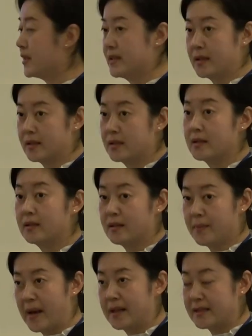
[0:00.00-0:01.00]
since the
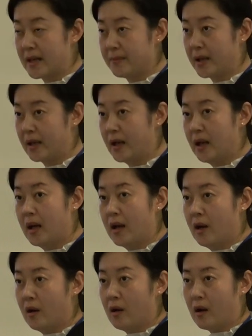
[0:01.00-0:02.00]
pandemic.
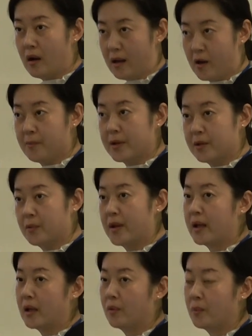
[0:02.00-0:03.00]
Albeit
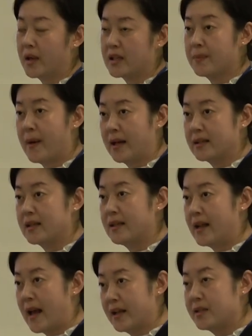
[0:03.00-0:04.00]
we expect a
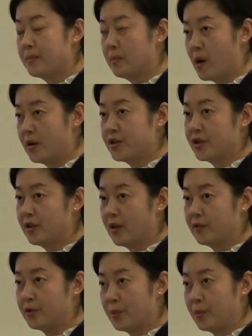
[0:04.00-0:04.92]
net margin of